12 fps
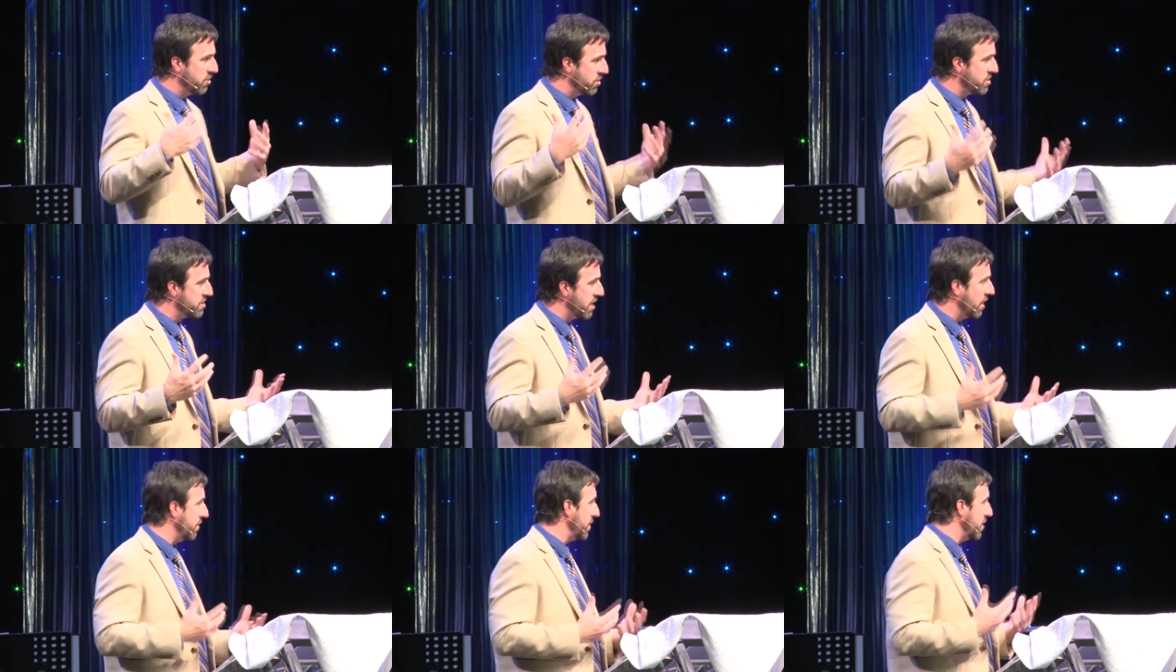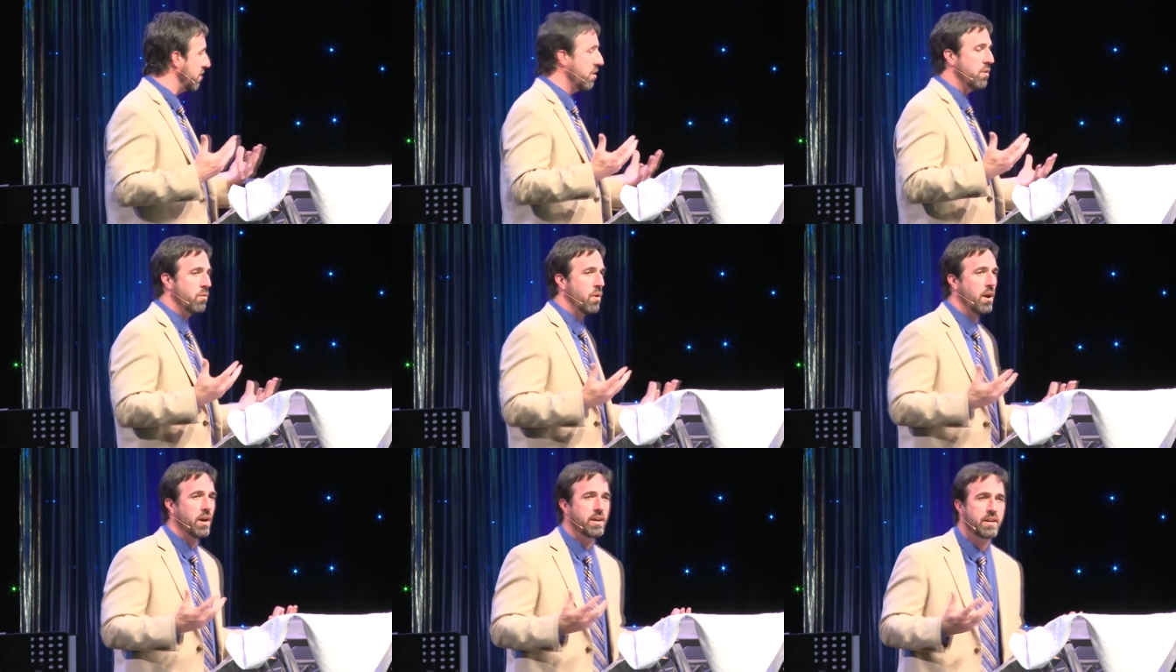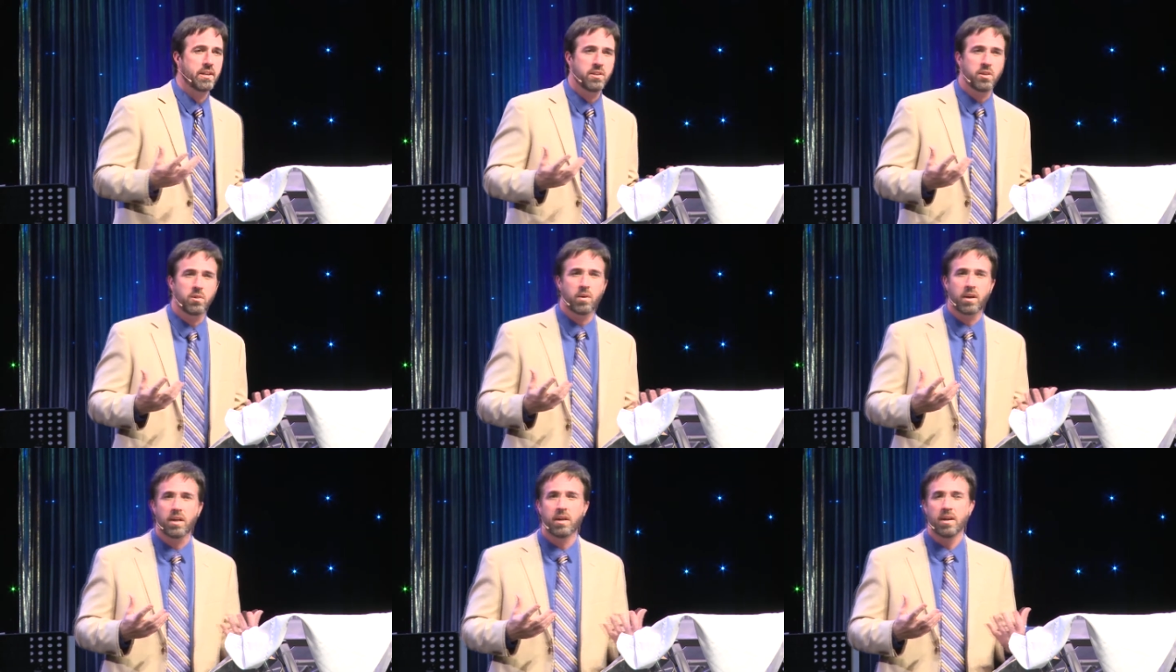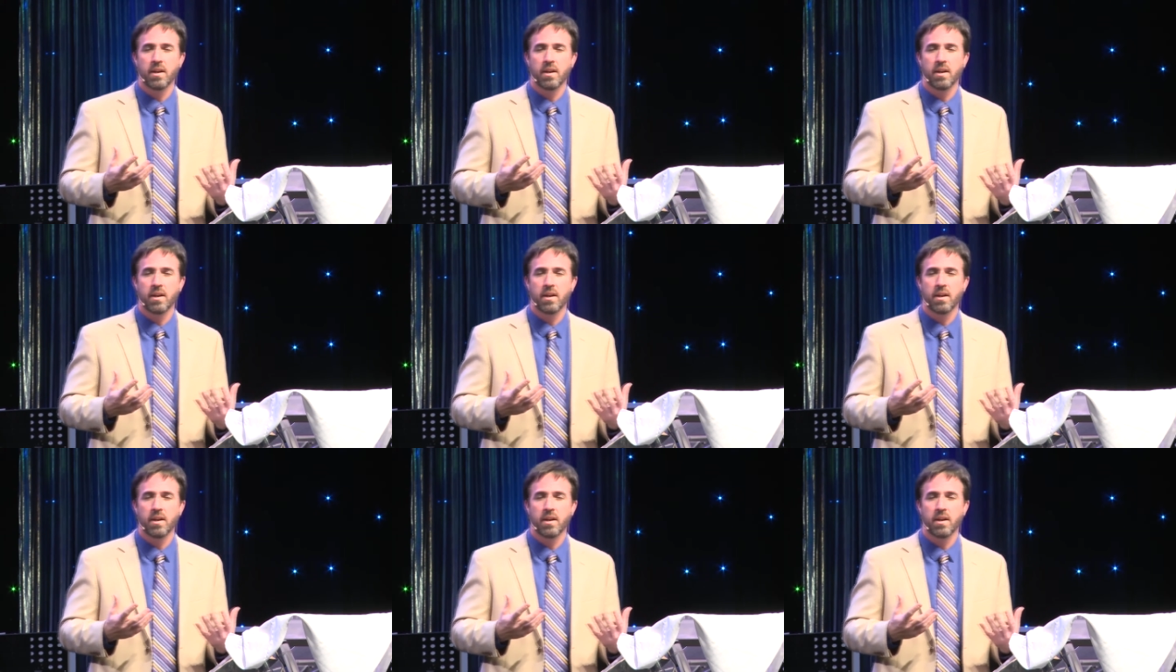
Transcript: yourself and your own walk and you are